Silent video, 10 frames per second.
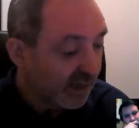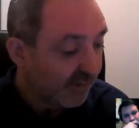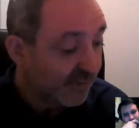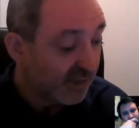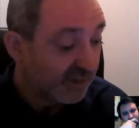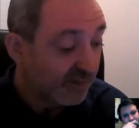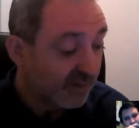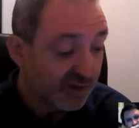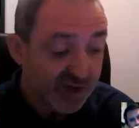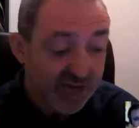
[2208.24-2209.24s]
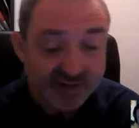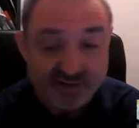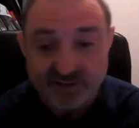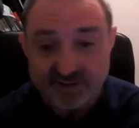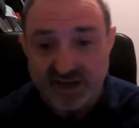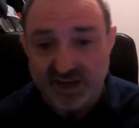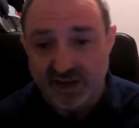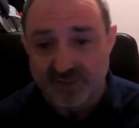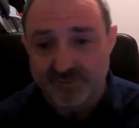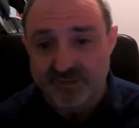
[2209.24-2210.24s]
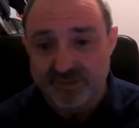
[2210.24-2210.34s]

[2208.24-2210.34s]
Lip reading: Things you can suggest are